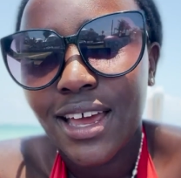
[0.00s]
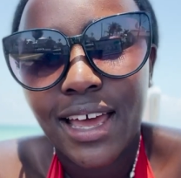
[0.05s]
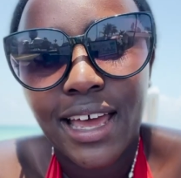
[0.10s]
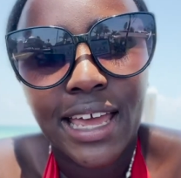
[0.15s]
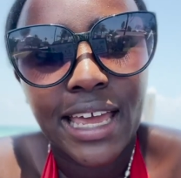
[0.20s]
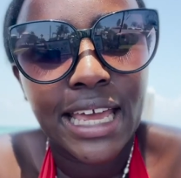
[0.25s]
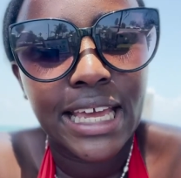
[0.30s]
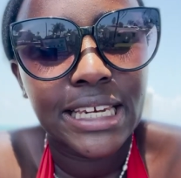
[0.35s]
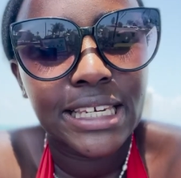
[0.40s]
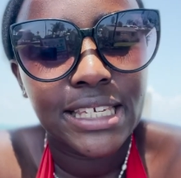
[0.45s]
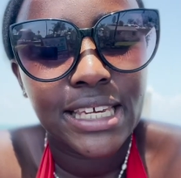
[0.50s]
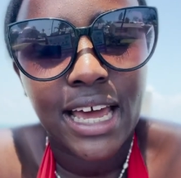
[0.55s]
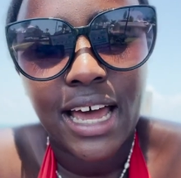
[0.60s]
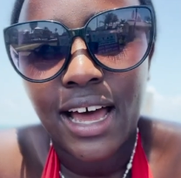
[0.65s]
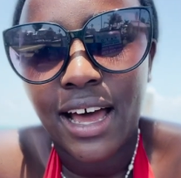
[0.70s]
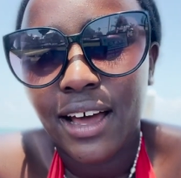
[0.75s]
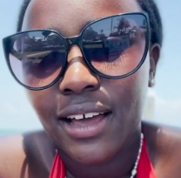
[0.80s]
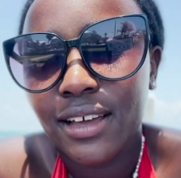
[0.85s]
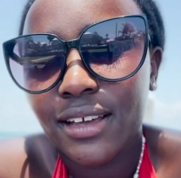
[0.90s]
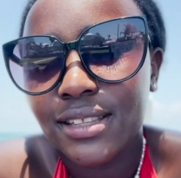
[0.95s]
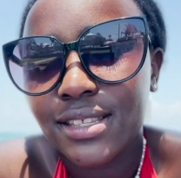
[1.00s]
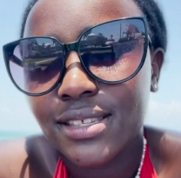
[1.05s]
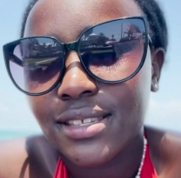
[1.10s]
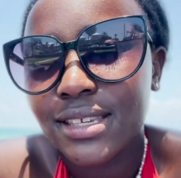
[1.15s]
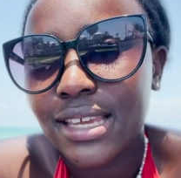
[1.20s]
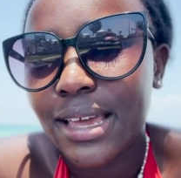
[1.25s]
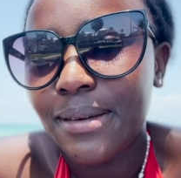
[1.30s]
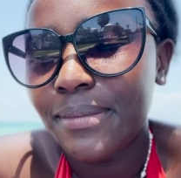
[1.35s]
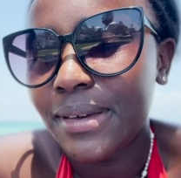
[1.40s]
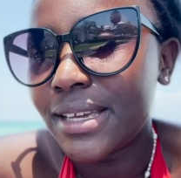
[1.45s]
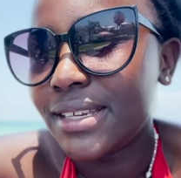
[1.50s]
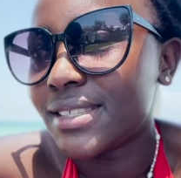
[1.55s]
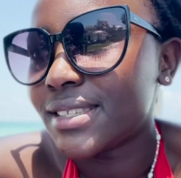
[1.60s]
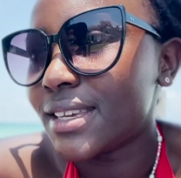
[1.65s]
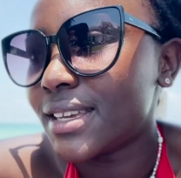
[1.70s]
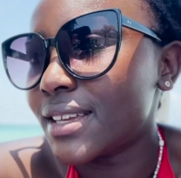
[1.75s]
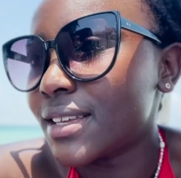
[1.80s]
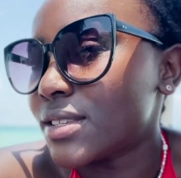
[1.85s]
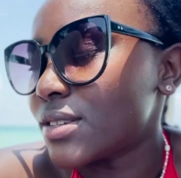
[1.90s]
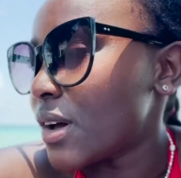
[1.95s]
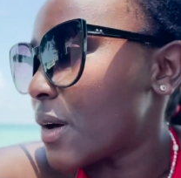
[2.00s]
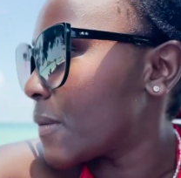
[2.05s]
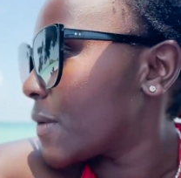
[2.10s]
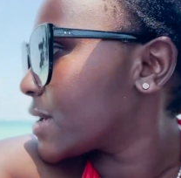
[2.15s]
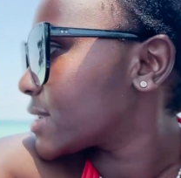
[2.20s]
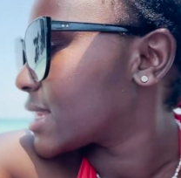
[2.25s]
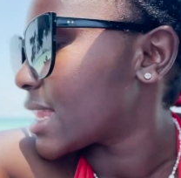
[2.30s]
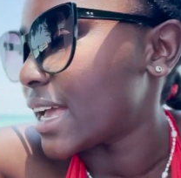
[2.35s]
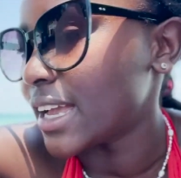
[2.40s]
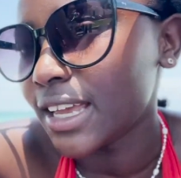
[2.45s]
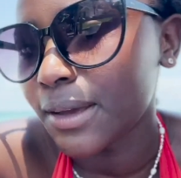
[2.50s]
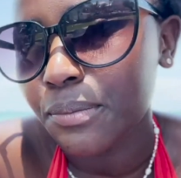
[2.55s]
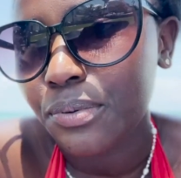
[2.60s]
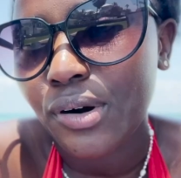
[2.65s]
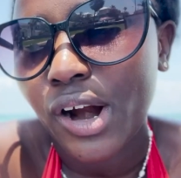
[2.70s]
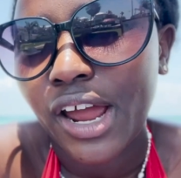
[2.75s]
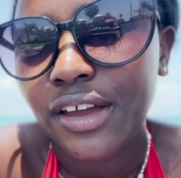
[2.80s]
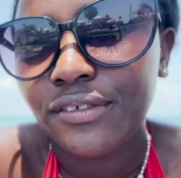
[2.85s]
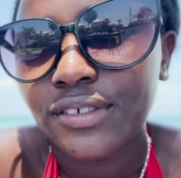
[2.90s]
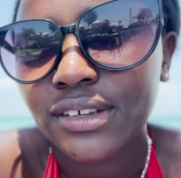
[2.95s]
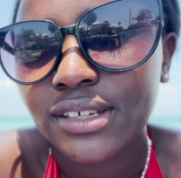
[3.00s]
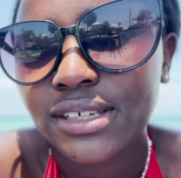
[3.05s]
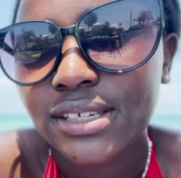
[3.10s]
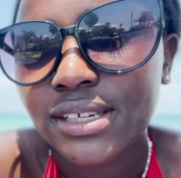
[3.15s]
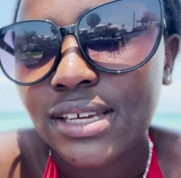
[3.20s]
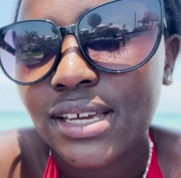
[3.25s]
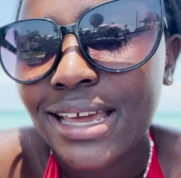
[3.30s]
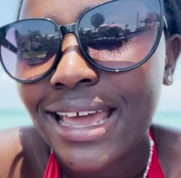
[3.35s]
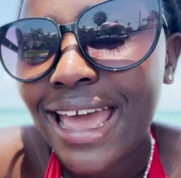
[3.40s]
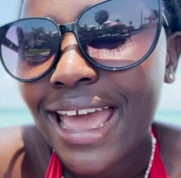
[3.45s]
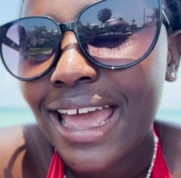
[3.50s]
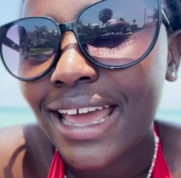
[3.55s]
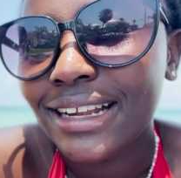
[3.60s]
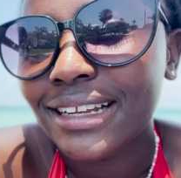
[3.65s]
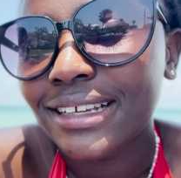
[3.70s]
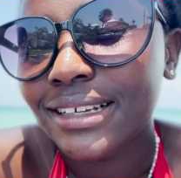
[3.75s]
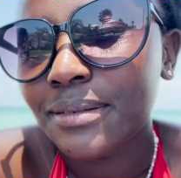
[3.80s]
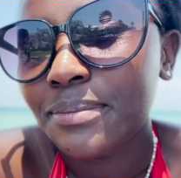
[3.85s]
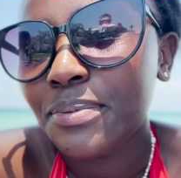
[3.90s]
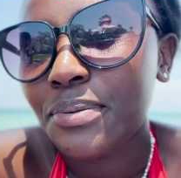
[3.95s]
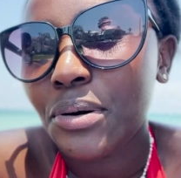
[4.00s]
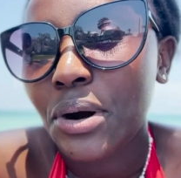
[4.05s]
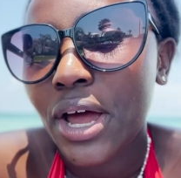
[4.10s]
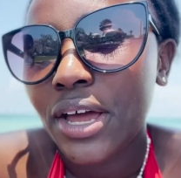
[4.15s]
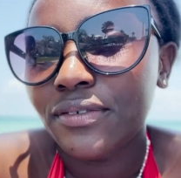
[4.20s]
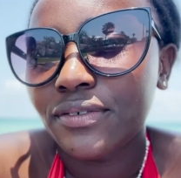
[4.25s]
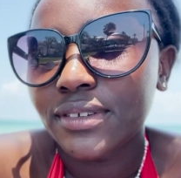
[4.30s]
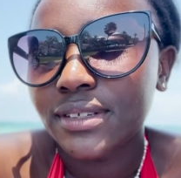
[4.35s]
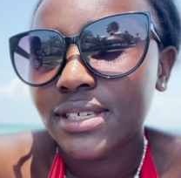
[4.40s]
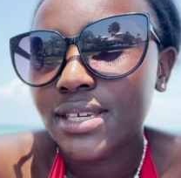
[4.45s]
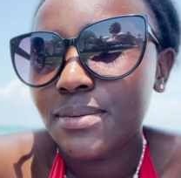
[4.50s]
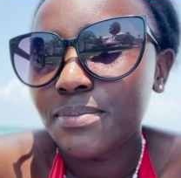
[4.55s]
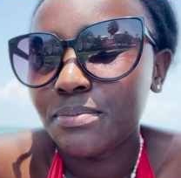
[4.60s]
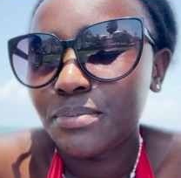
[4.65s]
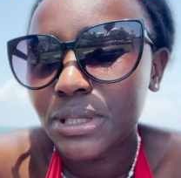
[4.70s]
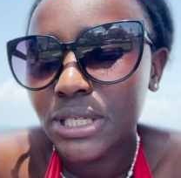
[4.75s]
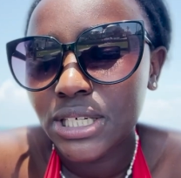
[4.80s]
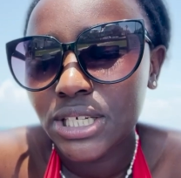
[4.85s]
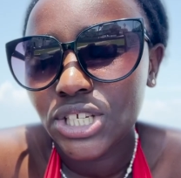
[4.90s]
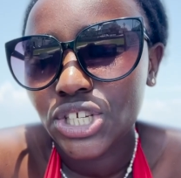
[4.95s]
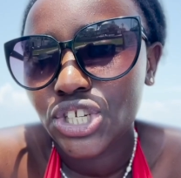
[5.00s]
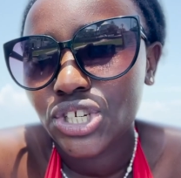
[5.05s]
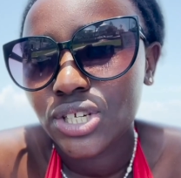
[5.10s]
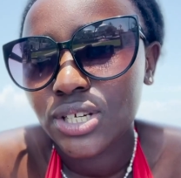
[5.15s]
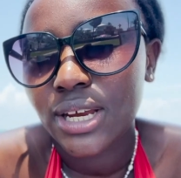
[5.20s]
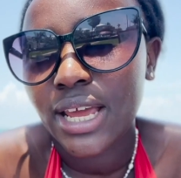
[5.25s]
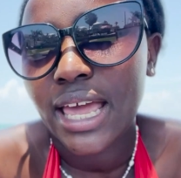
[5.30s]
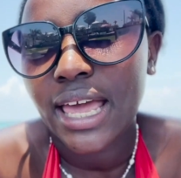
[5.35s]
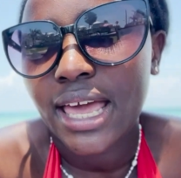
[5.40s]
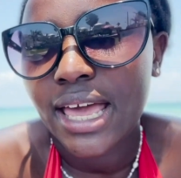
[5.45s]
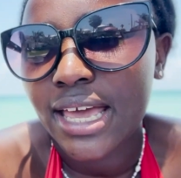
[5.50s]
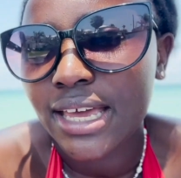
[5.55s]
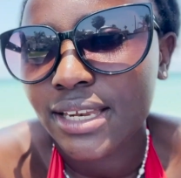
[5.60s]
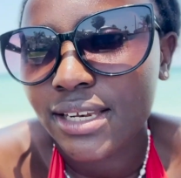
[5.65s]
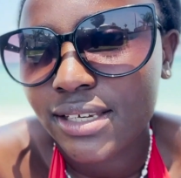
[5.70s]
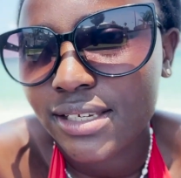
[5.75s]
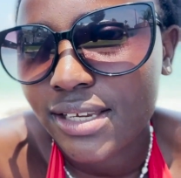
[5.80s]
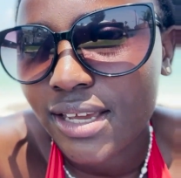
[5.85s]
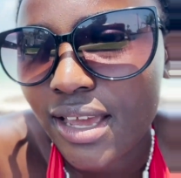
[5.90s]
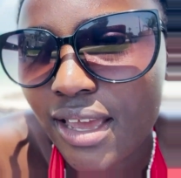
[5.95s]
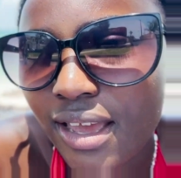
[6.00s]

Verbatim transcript: and uh, it's amazing it's almost like a private a little private beach and